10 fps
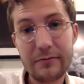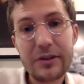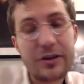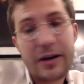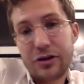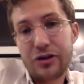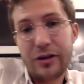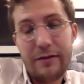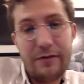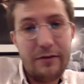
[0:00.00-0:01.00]
which
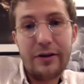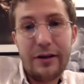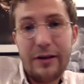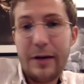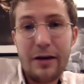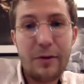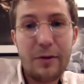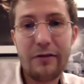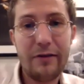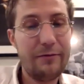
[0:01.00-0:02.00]
actually, if you look at the
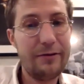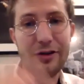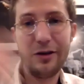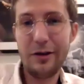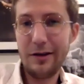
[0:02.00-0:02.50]
Pathmark, right, which